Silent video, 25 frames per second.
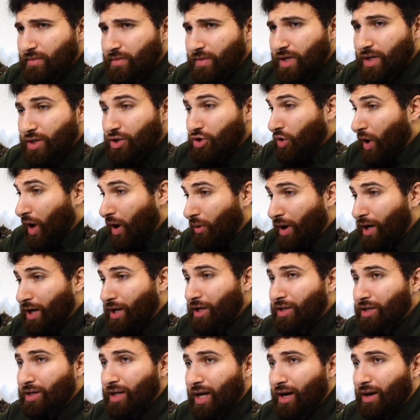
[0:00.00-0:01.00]
So I want to
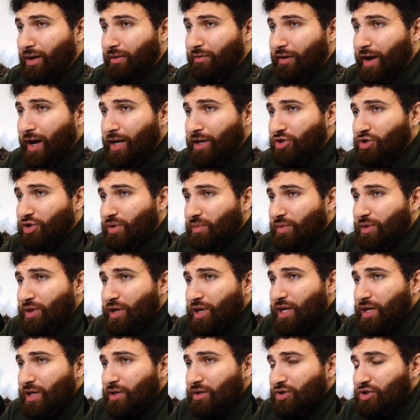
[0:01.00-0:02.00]
clarify some
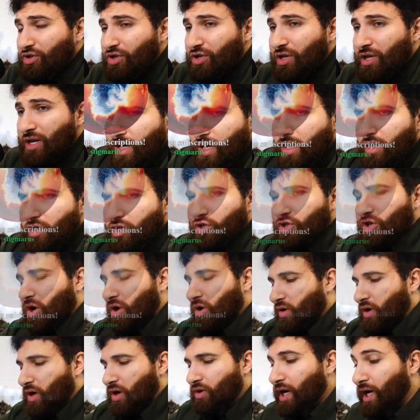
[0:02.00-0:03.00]
things.
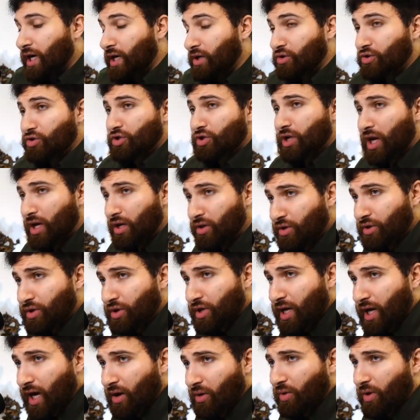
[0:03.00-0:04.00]
So, okay, there's another
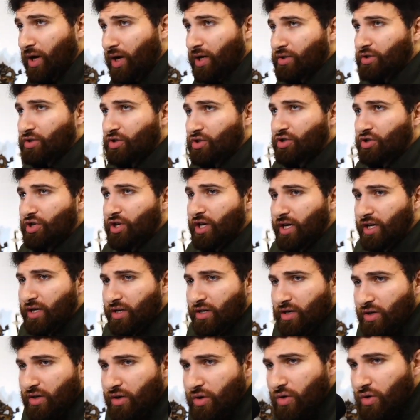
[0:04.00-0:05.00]
thing I wanted to
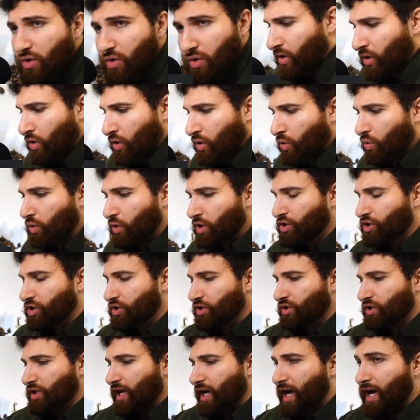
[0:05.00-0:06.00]
say, which
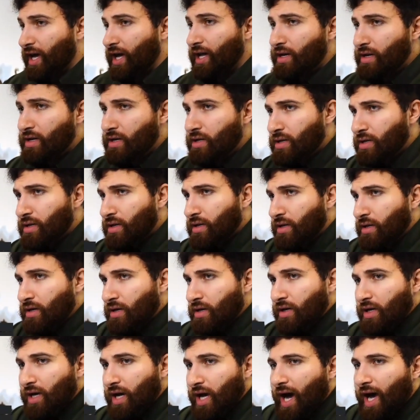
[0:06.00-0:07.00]
is that,
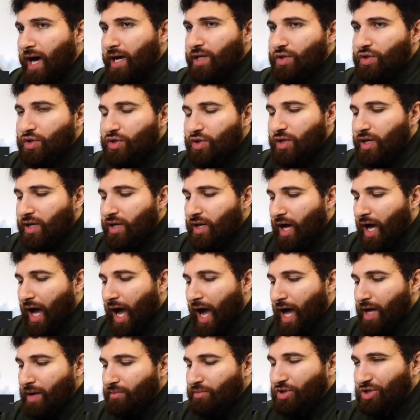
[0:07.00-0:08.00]
guys,
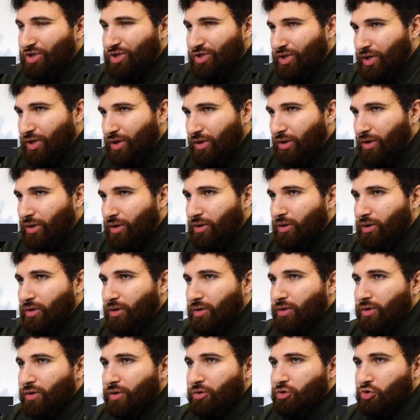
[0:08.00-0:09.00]
I'm still
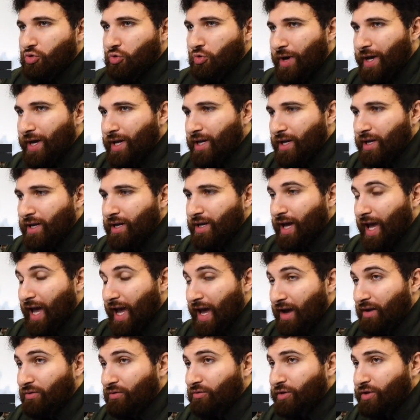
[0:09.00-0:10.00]
tweeting
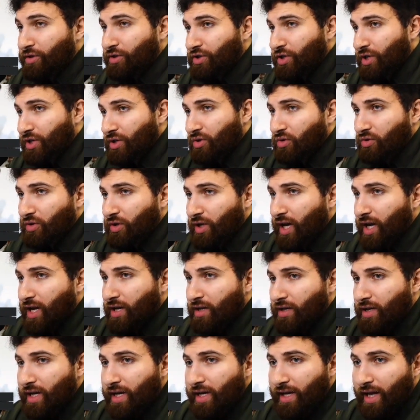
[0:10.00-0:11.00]
every single
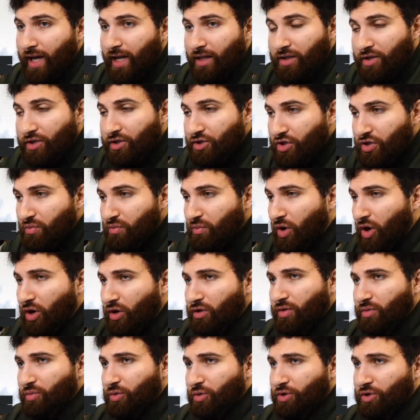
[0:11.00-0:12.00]
day, and at least
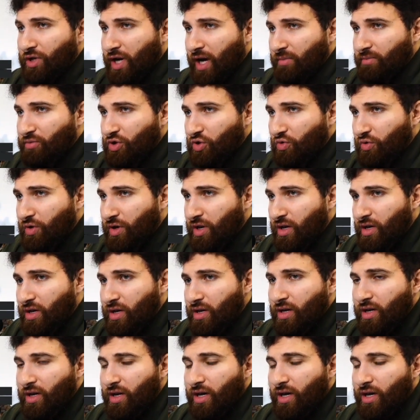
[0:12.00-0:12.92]
multiple times a week.